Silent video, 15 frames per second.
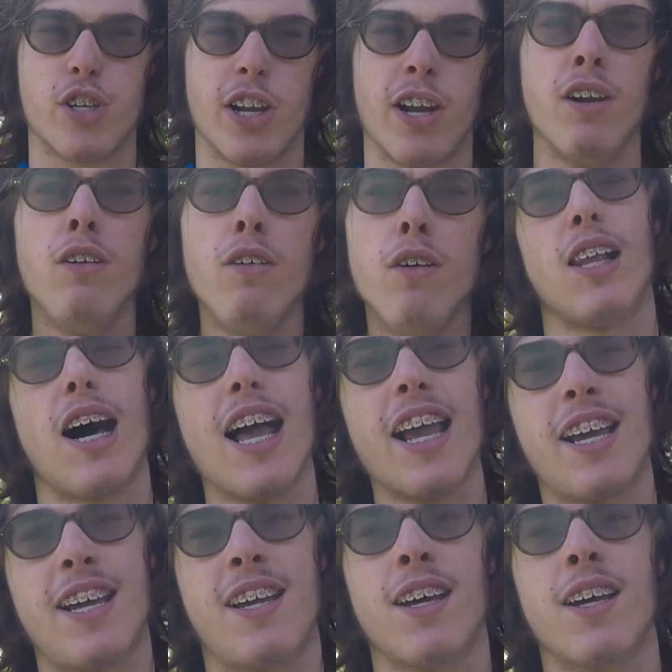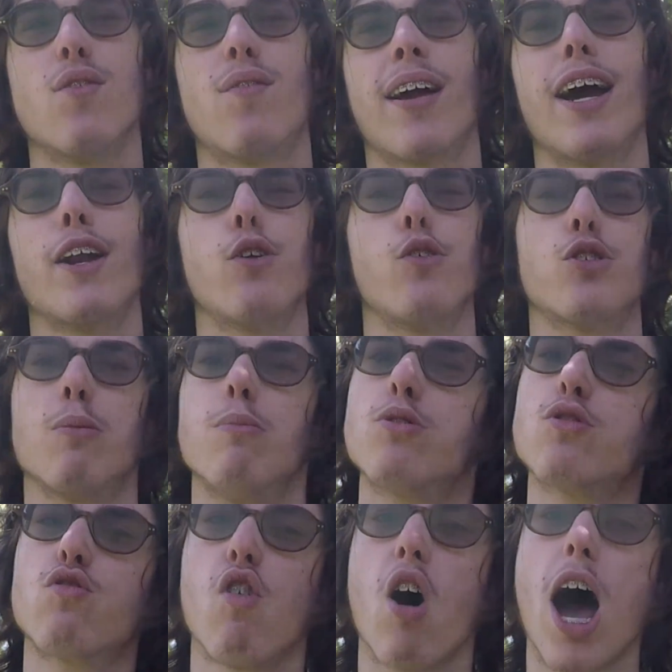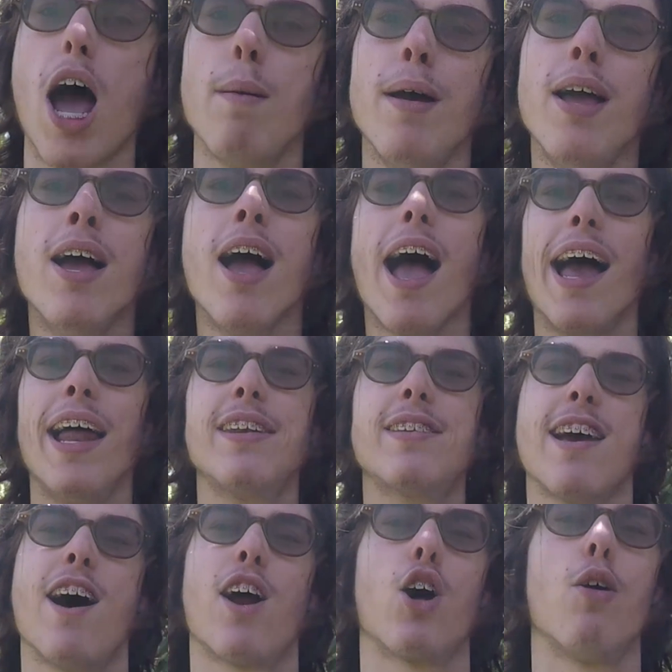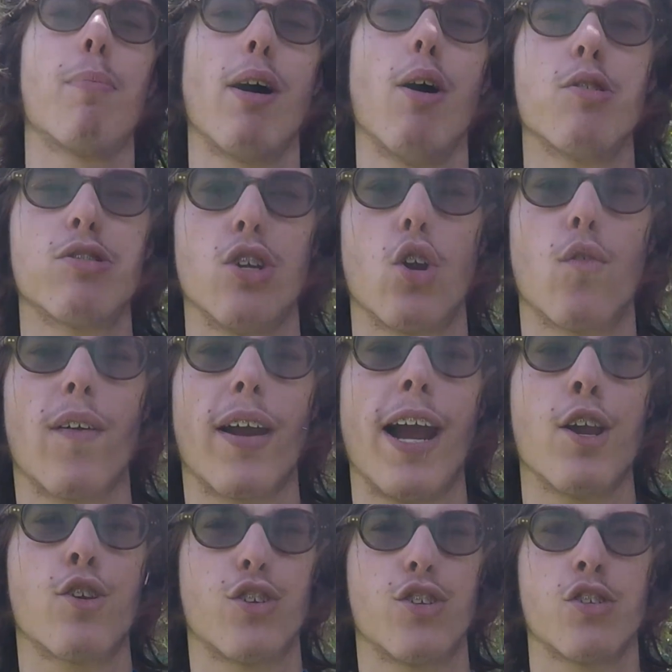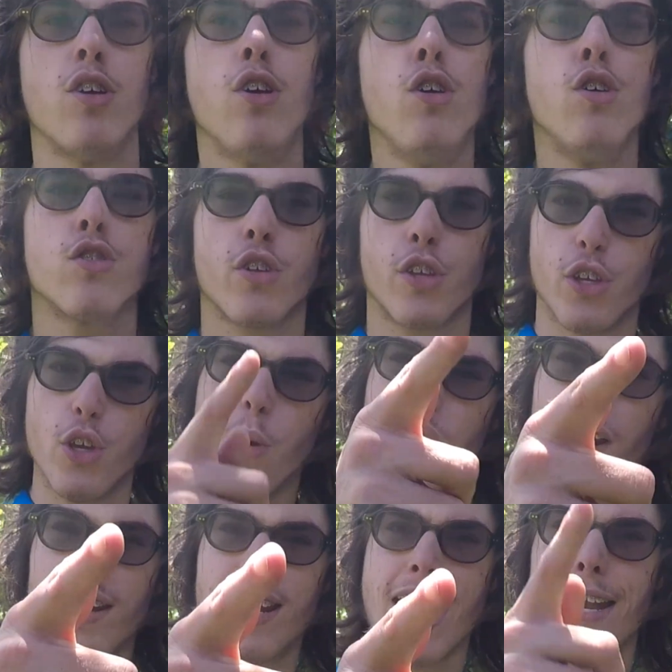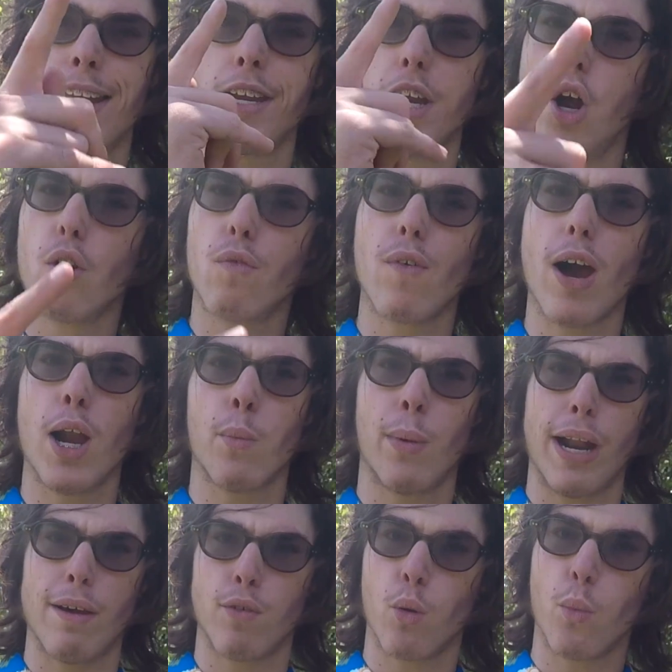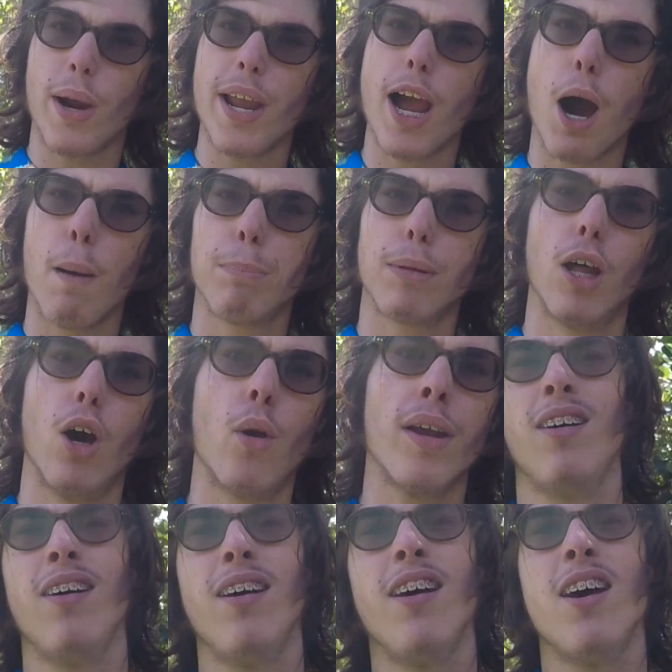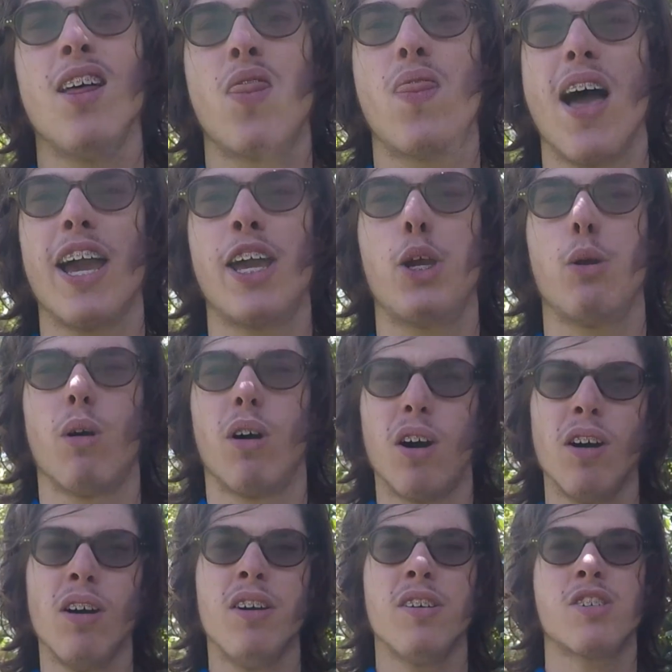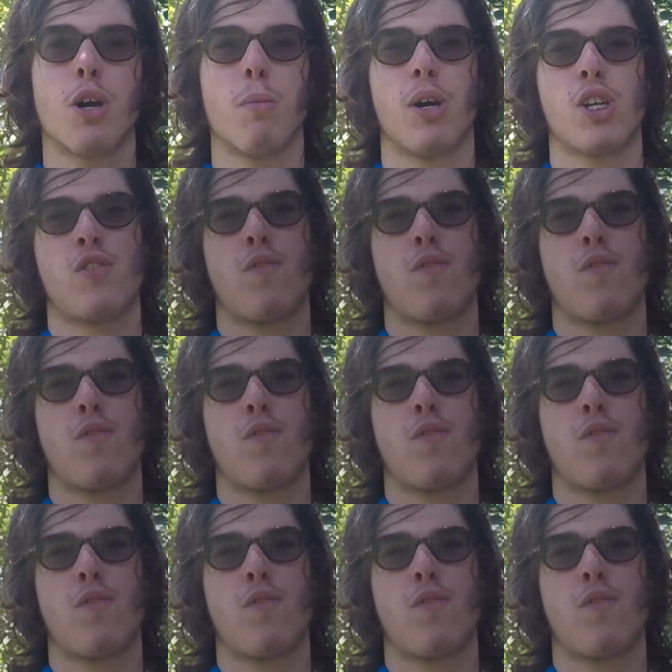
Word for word: watching. Like, don't forget to subscribe, and turn on post notifications so you can get notified whenever we upload thank you all so